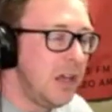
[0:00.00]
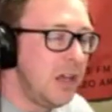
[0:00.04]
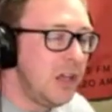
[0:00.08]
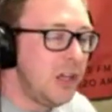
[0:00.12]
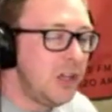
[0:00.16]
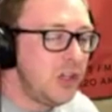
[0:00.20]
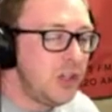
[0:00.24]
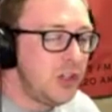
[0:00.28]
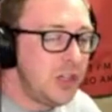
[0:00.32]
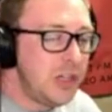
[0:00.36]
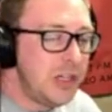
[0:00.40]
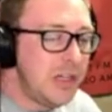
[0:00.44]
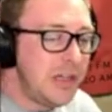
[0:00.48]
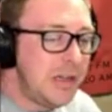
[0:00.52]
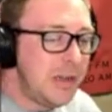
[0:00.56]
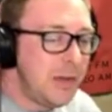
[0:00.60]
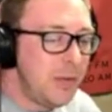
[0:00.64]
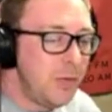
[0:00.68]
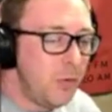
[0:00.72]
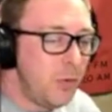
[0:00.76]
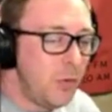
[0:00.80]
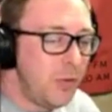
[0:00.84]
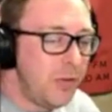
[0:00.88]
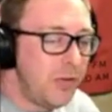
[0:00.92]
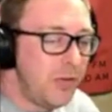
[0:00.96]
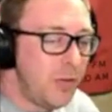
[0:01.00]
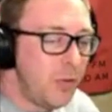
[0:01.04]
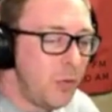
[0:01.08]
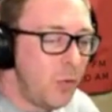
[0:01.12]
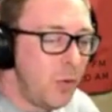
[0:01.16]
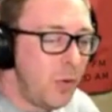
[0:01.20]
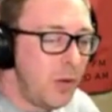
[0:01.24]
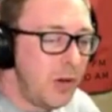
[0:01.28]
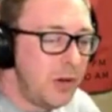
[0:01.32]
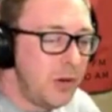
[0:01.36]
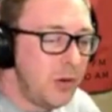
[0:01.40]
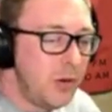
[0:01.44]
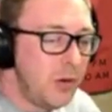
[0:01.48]
She was the
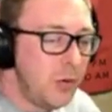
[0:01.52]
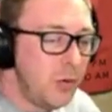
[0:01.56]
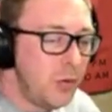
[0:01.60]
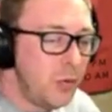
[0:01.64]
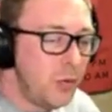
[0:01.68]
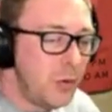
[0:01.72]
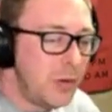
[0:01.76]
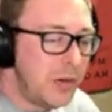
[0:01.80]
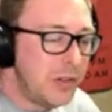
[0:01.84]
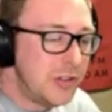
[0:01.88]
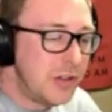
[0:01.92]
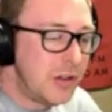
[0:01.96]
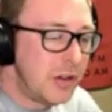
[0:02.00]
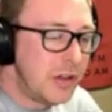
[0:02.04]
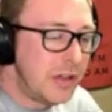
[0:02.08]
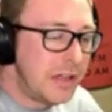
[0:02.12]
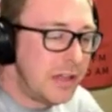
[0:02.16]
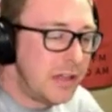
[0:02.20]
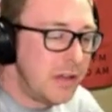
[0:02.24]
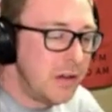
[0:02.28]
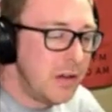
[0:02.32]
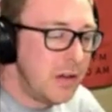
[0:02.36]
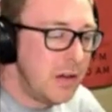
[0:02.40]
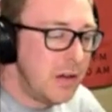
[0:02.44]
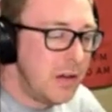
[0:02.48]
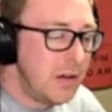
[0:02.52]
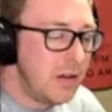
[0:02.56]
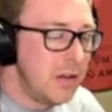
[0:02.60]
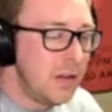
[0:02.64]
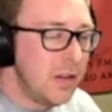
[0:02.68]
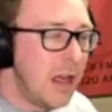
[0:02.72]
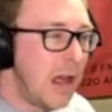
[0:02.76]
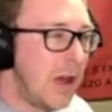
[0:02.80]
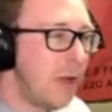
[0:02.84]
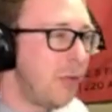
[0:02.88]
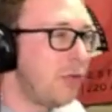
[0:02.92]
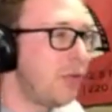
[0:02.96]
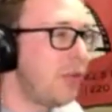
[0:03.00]
one who originally,
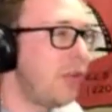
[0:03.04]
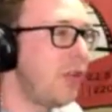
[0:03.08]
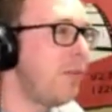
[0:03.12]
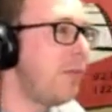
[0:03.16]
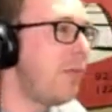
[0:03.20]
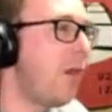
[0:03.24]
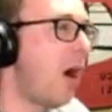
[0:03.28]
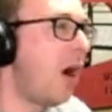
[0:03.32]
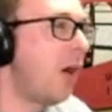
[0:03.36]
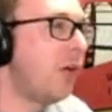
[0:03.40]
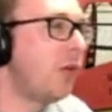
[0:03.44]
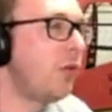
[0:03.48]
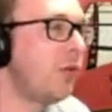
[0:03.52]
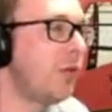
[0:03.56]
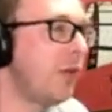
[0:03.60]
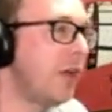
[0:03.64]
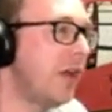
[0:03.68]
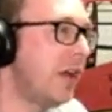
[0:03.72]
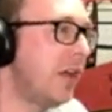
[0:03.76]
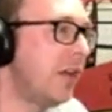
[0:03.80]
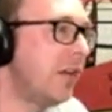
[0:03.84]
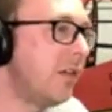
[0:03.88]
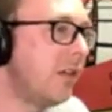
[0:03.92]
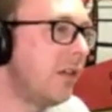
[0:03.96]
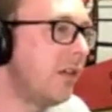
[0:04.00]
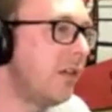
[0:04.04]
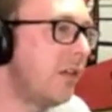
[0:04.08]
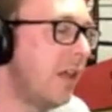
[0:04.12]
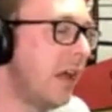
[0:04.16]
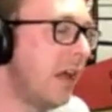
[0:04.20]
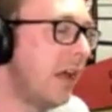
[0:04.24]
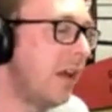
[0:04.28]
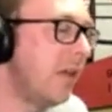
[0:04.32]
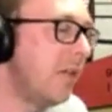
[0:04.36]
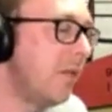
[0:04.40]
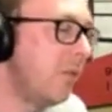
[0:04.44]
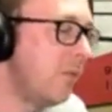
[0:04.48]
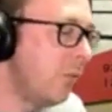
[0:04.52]
I was the model
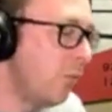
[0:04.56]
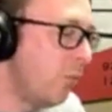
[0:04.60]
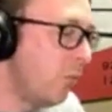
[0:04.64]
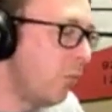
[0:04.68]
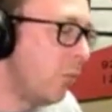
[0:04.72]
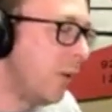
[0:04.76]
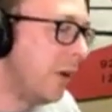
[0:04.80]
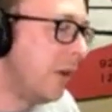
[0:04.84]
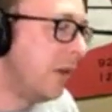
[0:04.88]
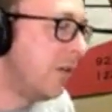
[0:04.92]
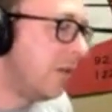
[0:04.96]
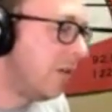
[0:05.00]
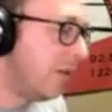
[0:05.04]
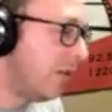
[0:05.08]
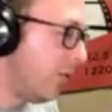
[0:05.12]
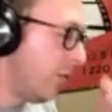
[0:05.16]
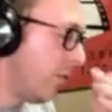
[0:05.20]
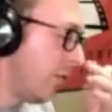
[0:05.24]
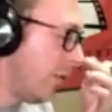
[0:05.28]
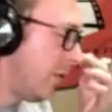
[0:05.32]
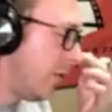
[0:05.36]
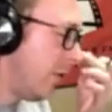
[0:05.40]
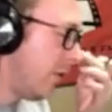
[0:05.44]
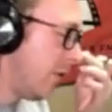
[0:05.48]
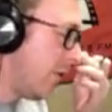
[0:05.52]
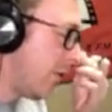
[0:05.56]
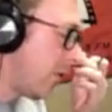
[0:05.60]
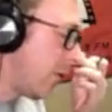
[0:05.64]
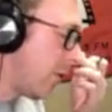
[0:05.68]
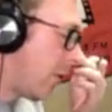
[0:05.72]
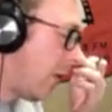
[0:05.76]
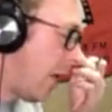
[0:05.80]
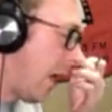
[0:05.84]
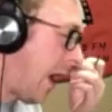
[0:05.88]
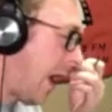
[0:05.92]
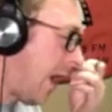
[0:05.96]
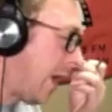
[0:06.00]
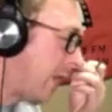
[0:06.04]
that went to their
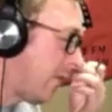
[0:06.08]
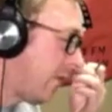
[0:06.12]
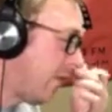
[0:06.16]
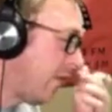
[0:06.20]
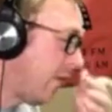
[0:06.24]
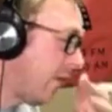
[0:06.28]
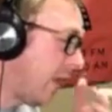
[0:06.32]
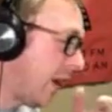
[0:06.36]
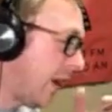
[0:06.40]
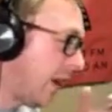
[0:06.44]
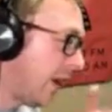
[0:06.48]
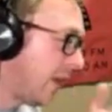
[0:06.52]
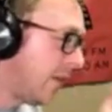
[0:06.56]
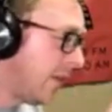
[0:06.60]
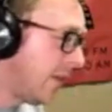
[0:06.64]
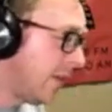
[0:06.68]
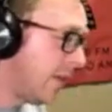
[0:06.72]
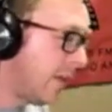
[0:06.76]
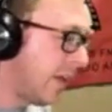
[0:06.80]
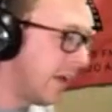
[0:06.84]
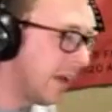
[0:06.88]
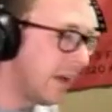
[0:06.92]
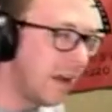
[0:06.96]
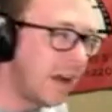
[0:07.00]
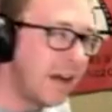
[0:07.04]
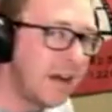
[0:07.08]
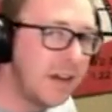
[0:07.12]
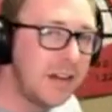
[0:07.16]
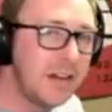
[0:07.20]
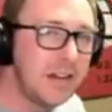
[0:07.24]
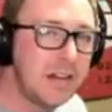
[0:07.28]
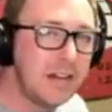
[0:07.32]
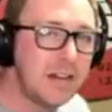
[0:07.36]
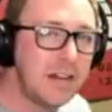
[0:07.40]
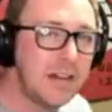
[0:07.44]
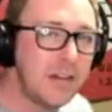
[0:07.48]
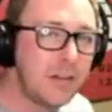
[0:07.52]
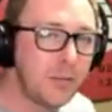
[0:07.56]
class, and they kind of
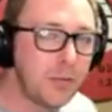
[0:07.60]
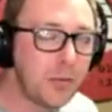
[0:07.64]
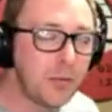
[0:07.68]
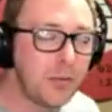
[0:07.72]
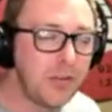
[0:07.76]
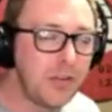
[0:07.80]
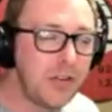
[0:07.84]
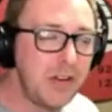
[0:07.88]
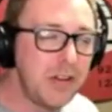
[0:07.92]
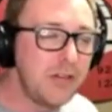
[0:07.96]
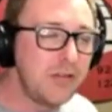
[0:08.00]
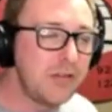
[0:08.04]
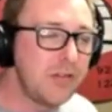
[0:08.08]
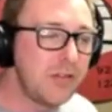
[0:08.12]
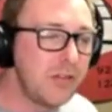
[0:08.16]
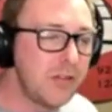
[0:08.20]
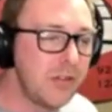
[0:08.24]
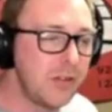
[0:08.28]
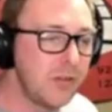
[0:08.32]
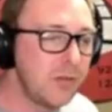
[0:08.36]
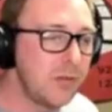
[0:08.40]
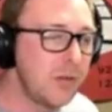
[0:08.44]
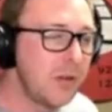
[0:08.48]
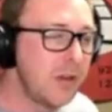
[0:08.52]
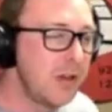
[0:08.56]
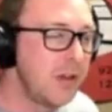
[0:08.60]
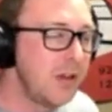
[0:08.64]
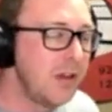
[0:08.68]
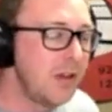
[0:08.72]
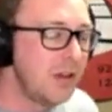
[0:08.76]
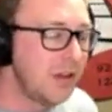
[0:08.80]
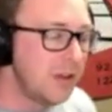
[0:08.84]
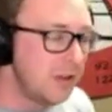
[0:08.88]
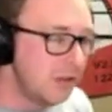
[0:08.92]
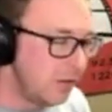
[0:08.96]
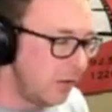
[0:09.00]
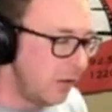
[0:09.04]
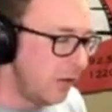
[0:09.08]
did these procedures to.
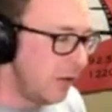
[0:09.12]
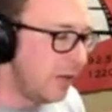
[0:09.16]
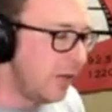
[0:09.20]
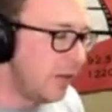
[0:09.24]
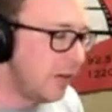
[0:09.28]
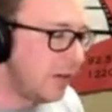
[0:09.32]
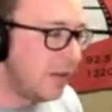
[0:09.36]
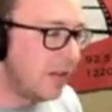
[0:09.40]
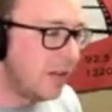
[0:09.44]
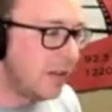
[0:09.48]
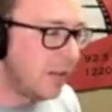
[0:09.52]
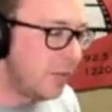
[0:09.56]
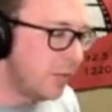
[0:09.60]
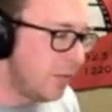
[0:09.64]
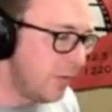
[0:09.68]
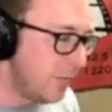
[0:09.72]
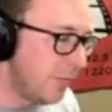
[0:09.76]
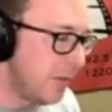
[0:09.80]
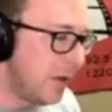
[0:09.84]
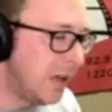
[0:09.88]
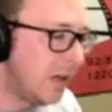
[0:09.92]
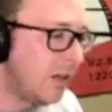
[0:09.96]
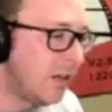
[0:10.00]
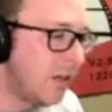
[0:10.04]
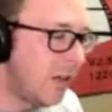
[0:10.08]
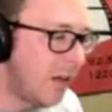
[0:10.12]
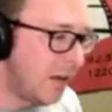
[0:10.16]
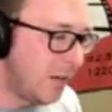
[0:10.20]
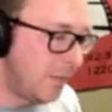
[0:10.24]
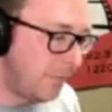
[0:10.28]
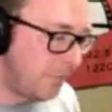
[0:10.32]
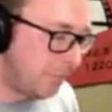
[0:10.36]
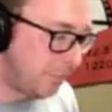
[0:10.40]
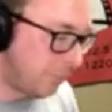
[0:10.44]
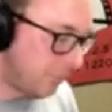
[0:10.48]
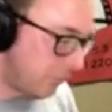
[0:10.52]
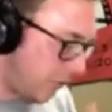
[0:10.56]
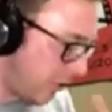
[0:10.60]
Talitha did them to me a lot.
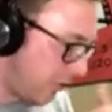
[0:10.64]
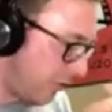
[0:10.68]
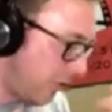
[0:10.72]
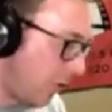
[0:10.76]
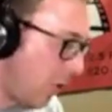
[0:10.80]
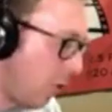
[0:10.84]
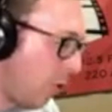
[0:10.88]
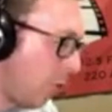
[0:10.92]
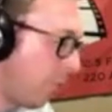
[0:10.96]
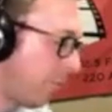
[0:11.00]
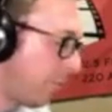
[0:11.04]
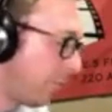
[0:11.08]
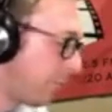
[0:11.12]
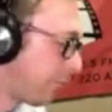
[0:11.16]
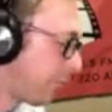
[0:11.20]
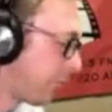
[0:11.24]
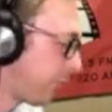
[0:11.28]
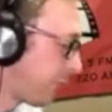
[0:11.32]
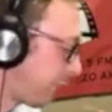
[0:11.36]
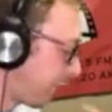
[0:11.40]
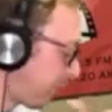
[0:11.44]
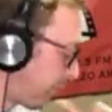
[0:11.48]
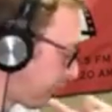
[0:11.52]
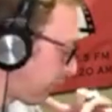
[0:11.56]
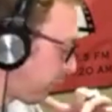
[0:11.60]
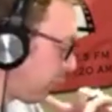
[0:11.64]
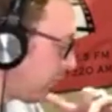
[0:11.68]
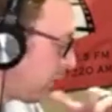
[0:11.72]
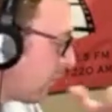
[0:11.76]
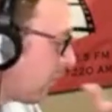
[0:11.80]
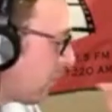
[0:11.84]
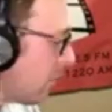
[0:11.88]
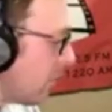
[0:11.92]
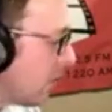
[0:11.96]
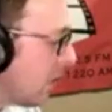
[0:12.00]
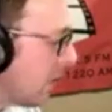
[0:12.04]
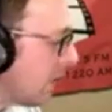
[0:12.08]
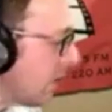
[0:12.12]
So
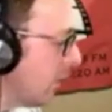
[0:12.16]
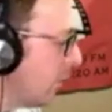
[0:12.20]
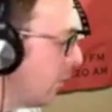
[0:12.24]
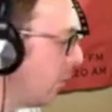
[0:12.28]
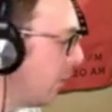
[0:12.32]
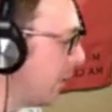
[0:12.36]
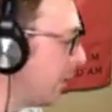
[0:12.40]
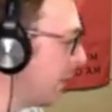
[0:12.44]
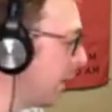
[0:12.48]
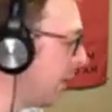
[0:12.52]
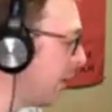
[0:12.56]
when we